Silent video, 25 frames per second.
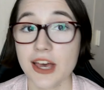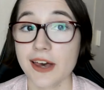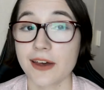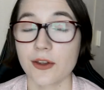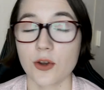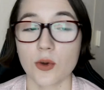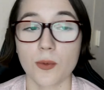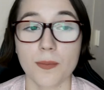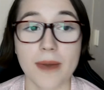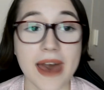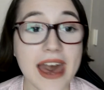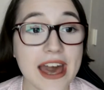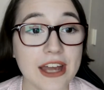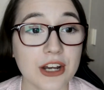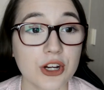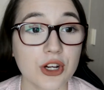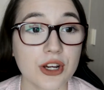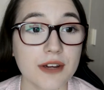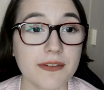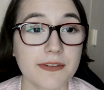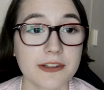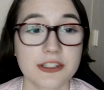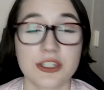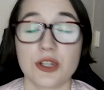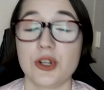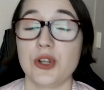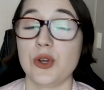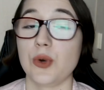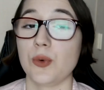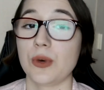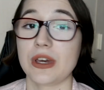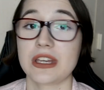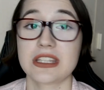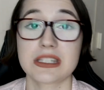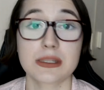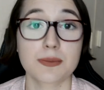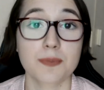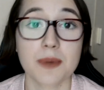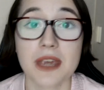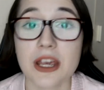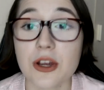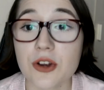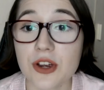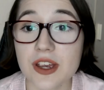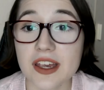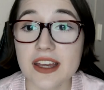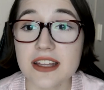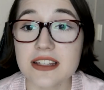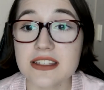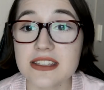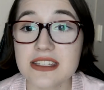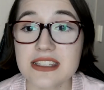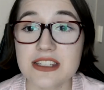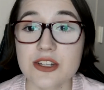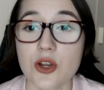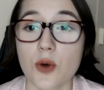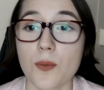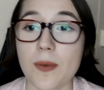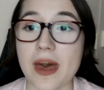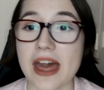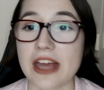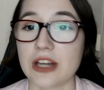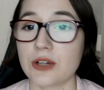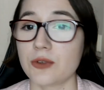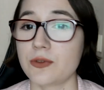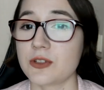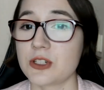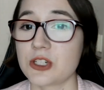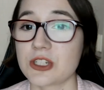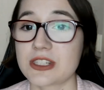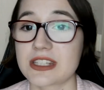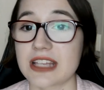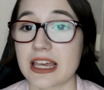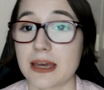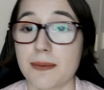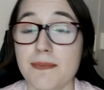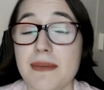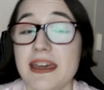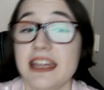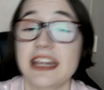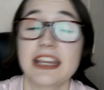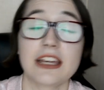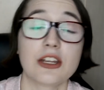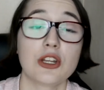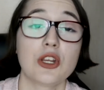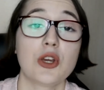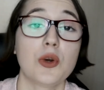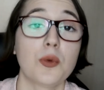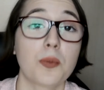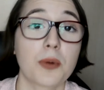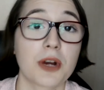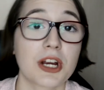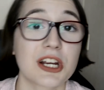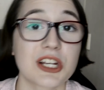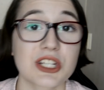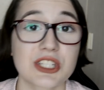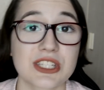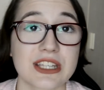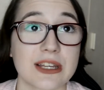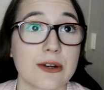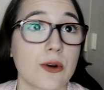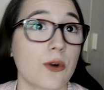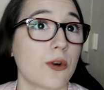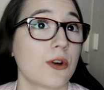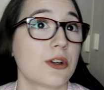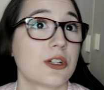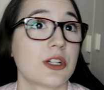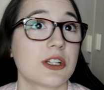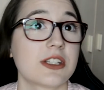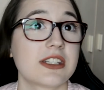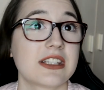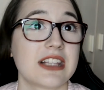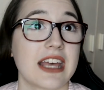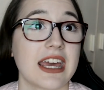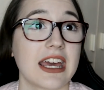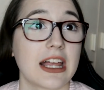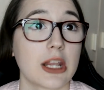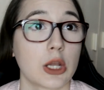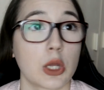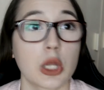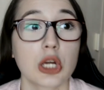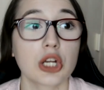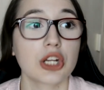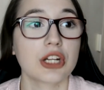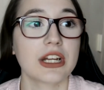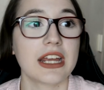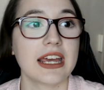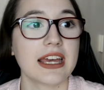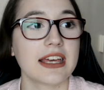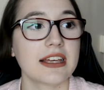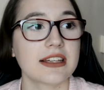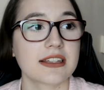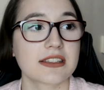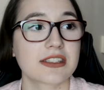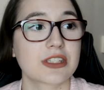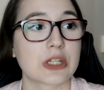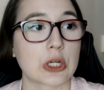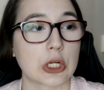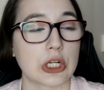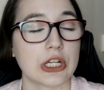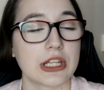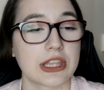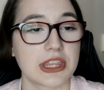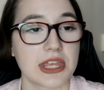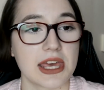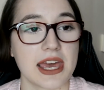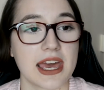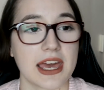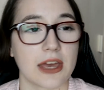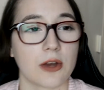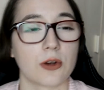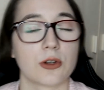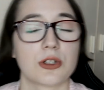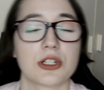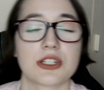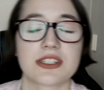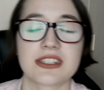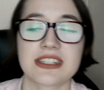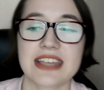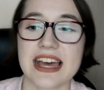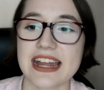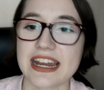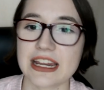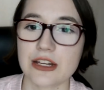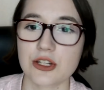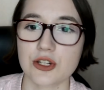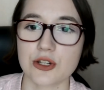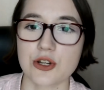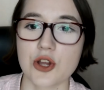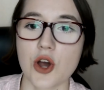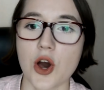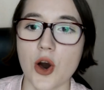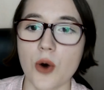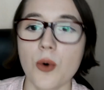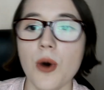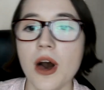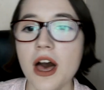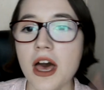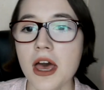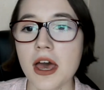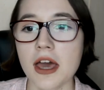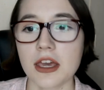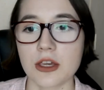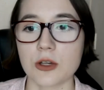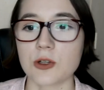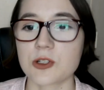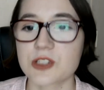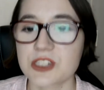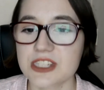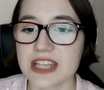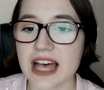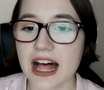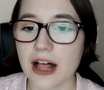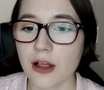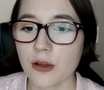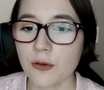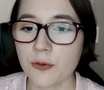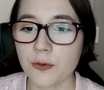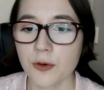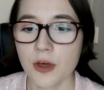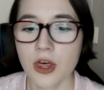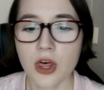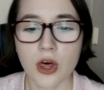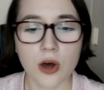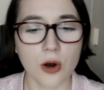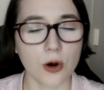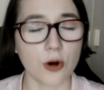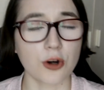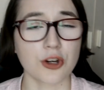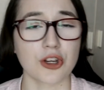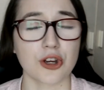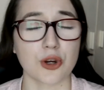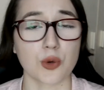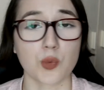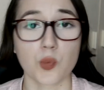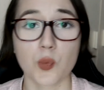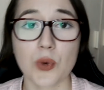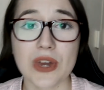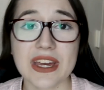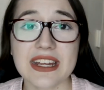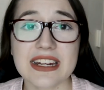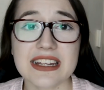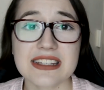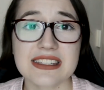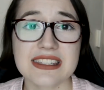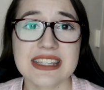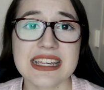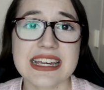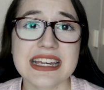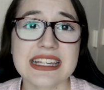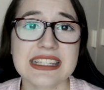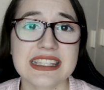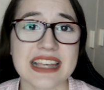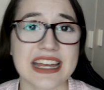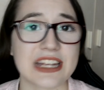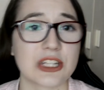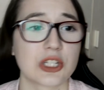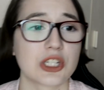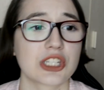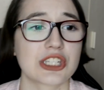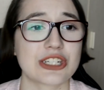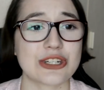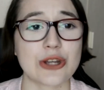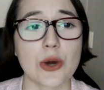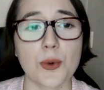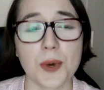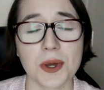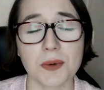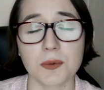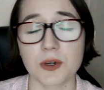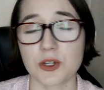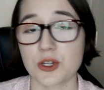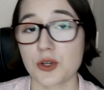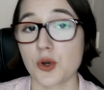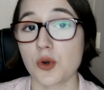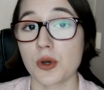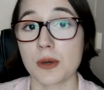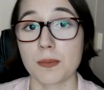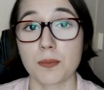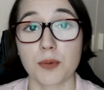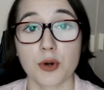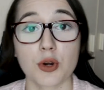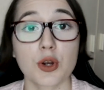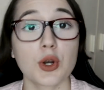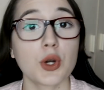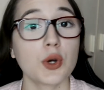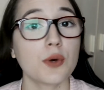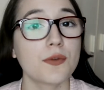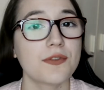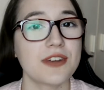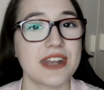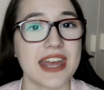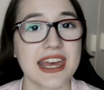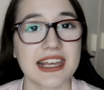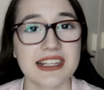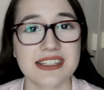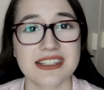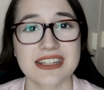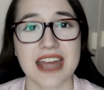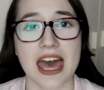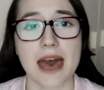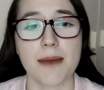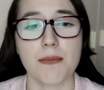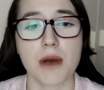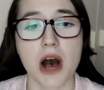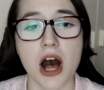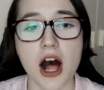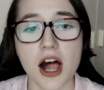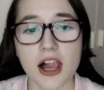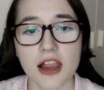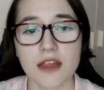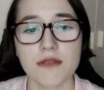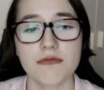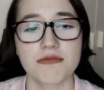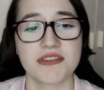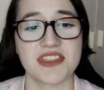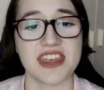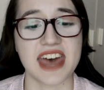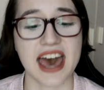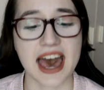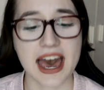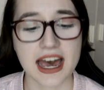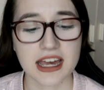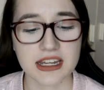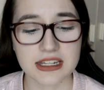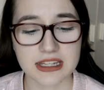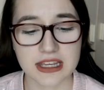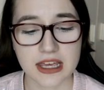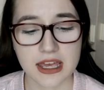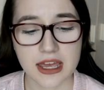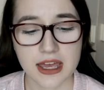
No matter if it's a new experience, no matter if it's just like meeting a new person or just like learning a certain thing or just getting to know yourself or your weaknesses and just knowing what to improve next time, all of that